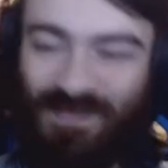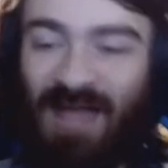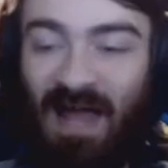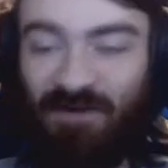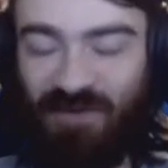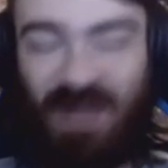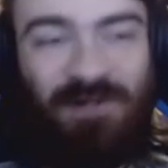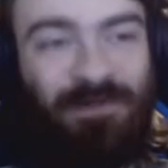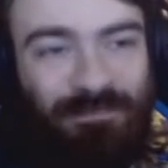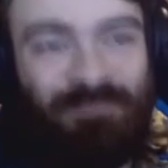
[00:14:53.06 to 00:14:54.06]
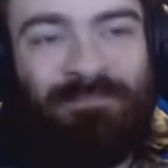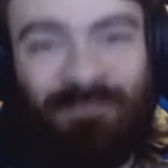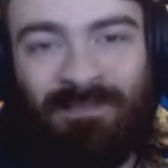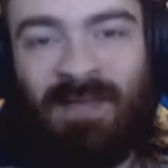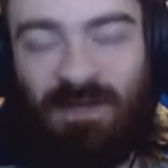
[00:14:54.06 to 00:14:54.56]
And fail.
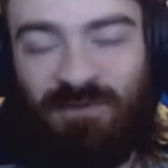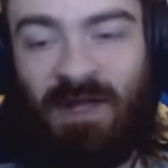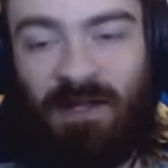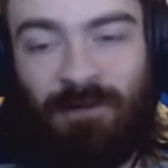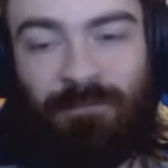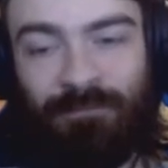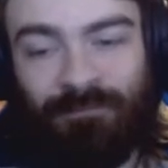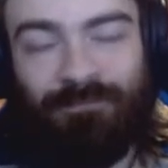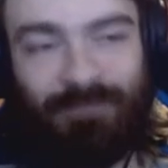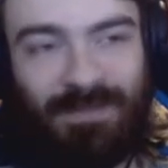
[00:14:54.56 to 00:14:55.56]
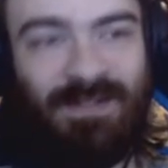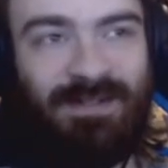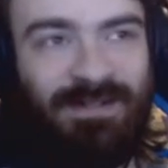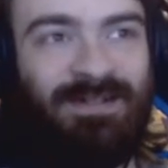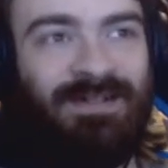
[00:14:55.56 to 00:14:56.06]
And fail.
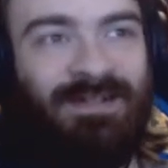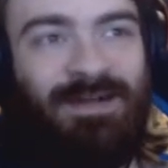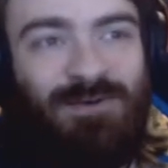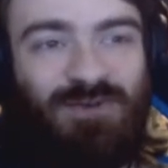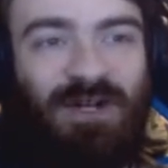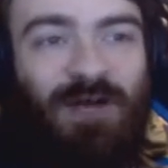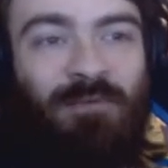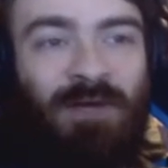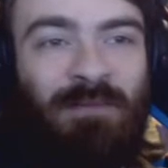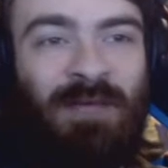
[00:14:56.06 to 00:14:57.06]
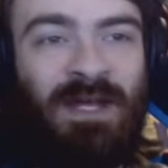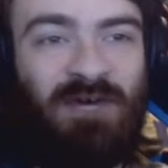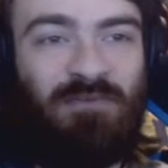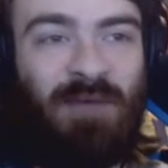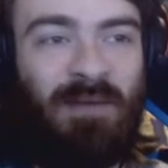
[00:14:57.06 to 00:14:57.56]
I was really hoping it'd be
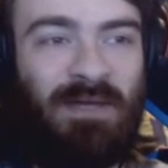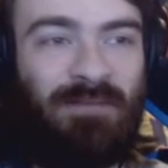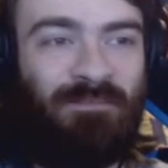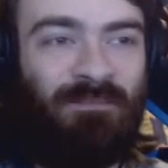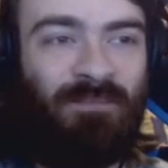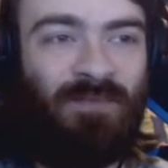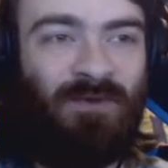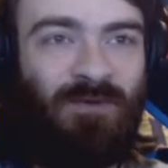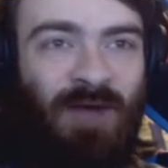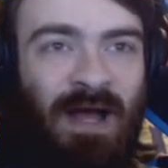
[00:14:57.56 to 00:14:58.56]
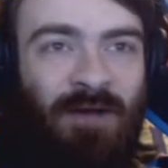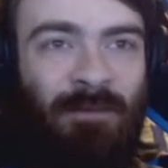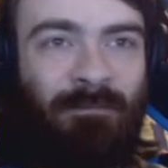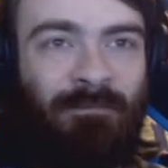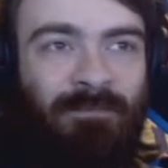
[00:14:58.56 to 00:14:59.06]
enough, but I mean, Growl,
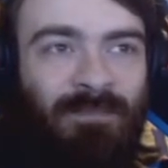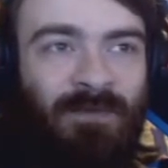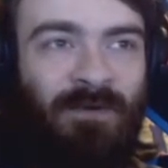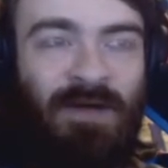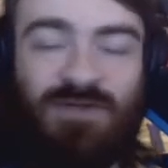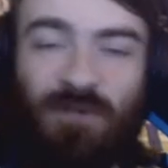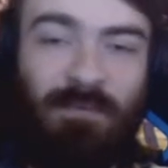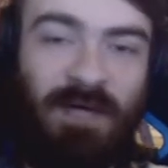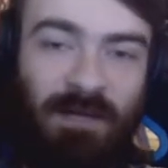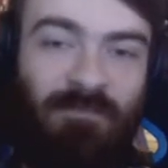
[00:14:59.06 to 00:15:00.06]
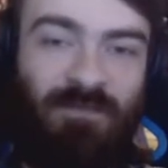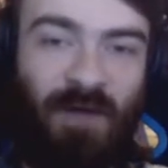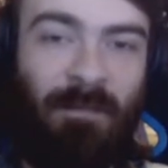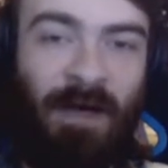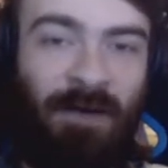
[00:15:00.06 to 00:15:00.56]
Growl's OP, think
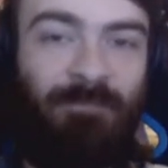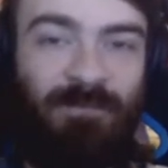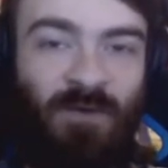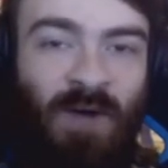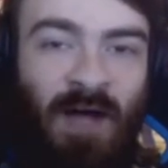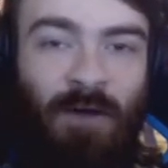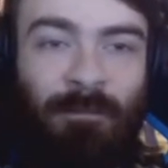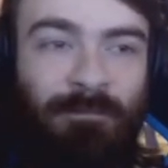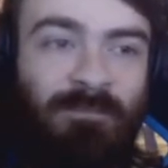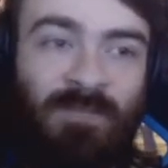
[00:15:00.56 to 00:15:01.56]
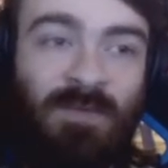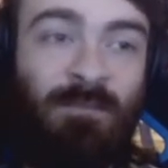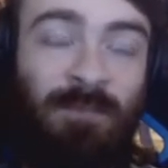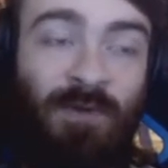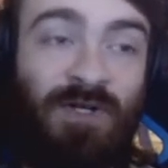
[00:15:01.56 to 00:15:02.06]
about it. Growl, pretty